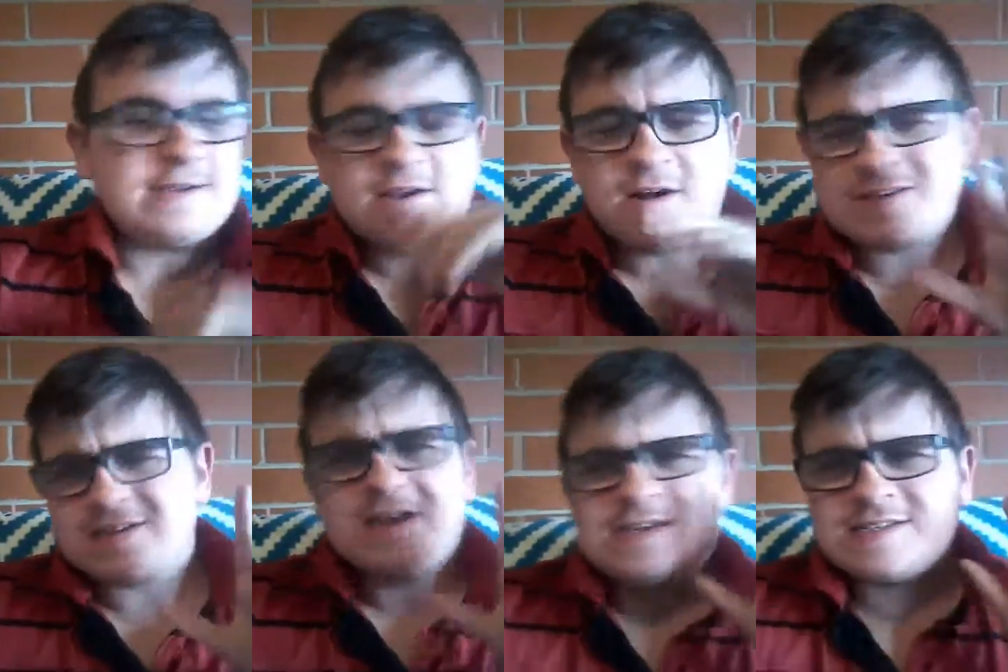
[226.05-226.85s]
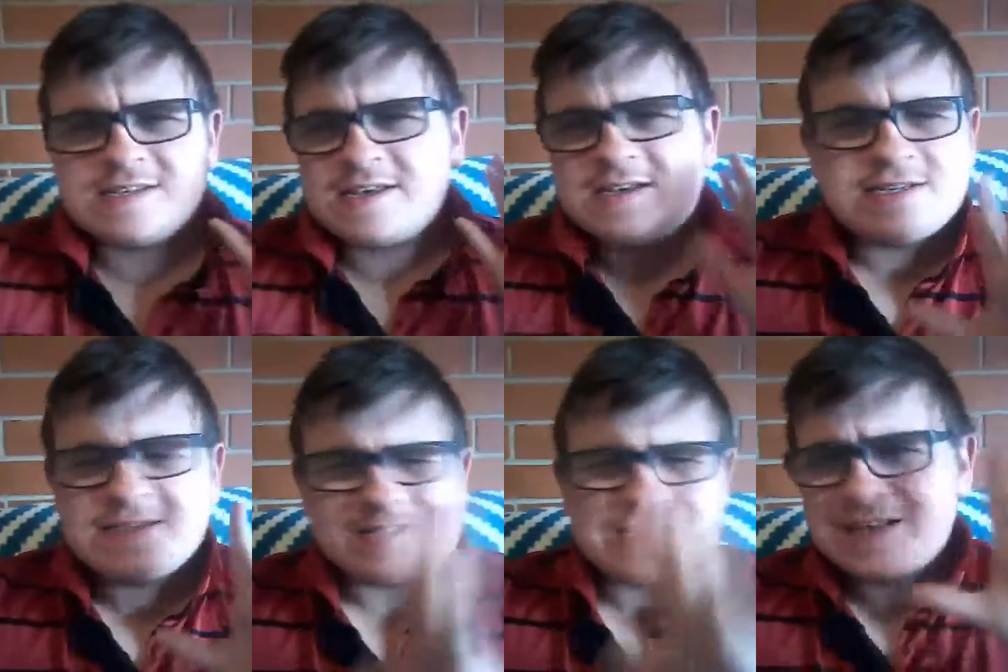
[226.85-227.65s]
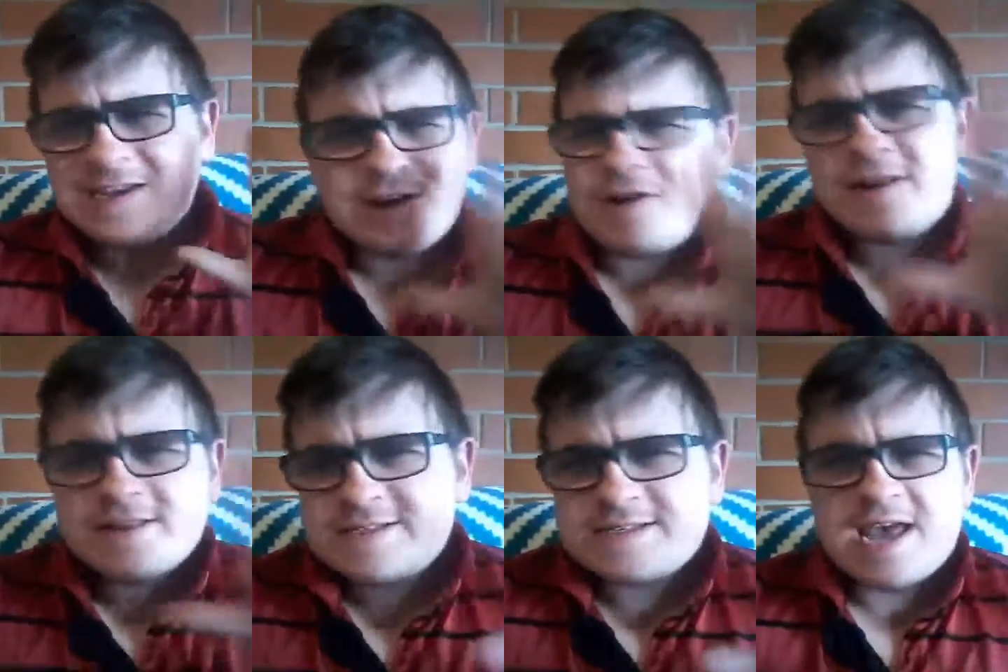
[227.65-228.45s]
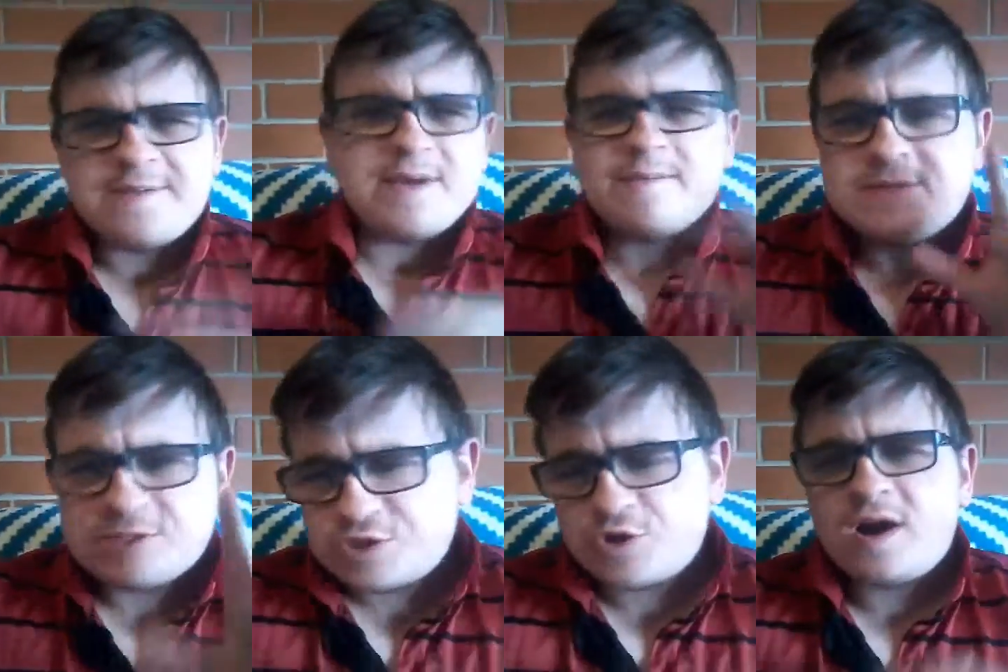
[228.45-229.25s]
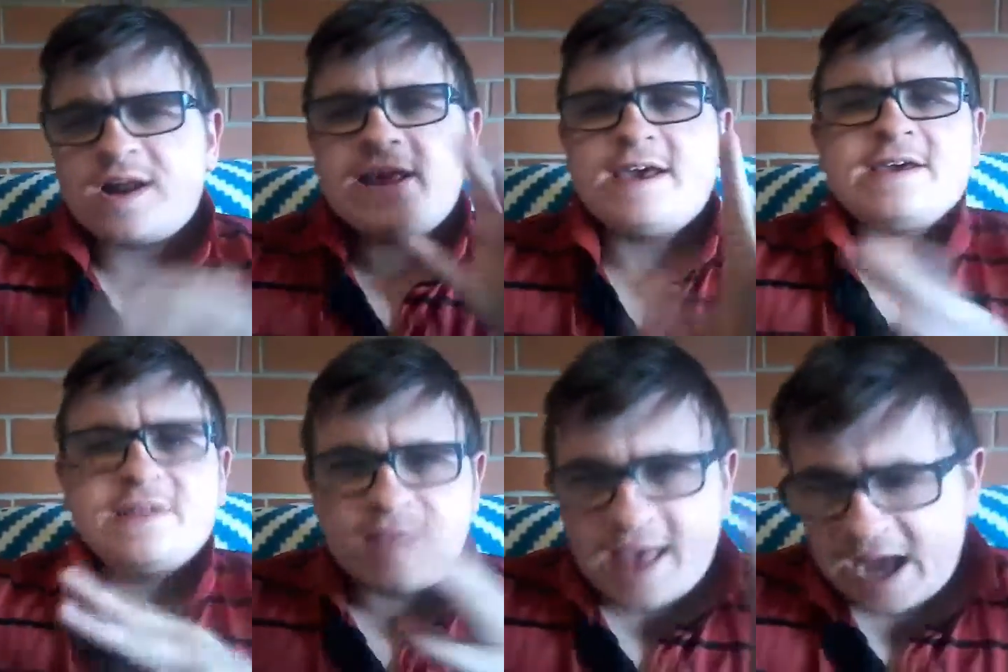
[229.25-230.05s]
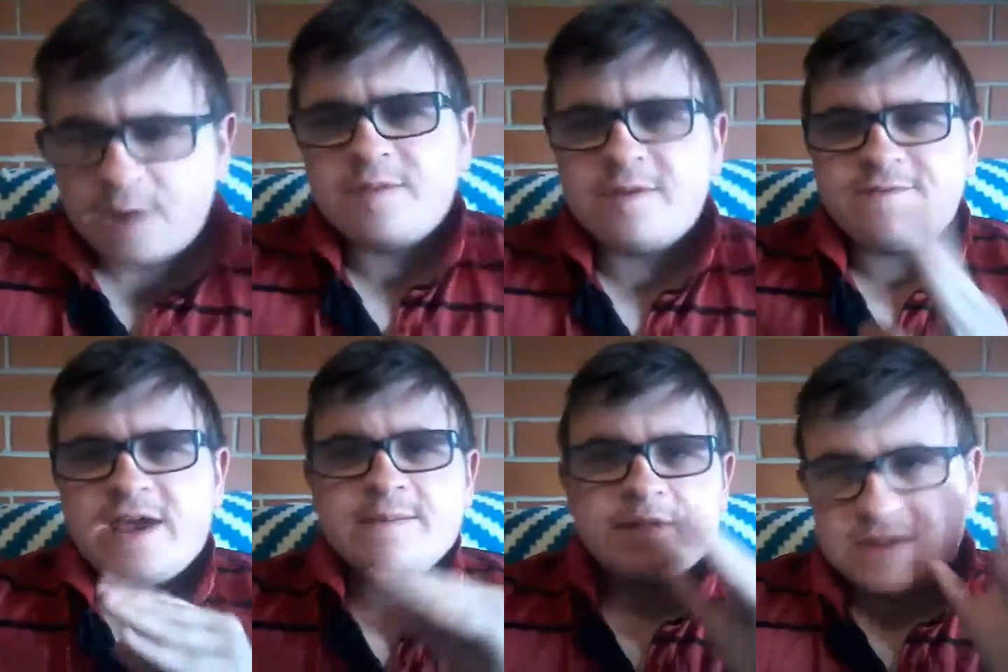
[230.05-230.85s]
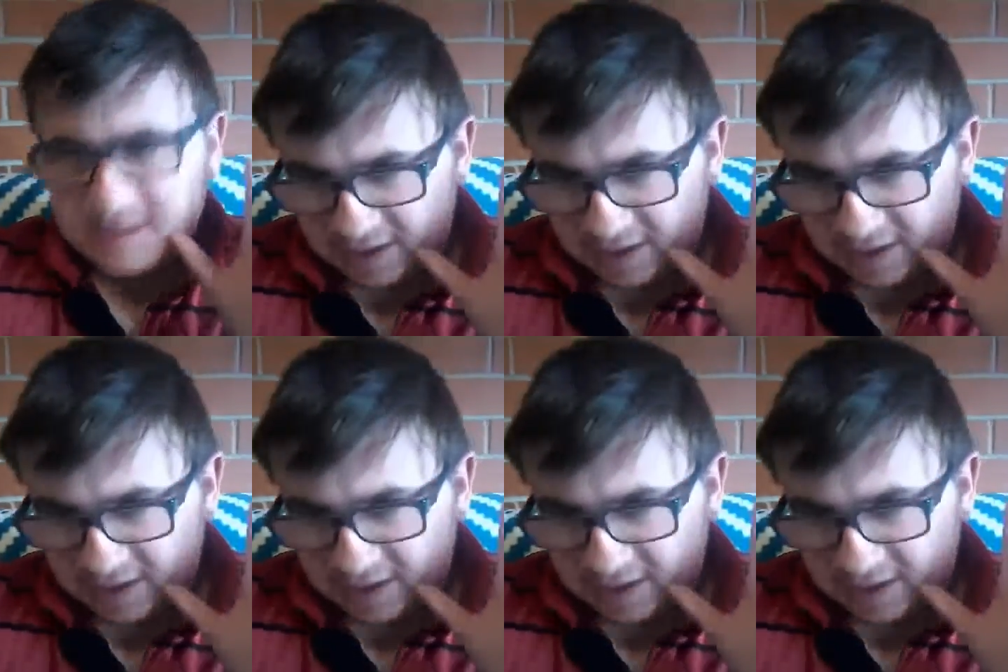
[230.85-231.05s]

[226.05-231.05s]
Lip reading: And Kyle's like, he says, like, you don't understand, Mum. I'm just trying to help the family.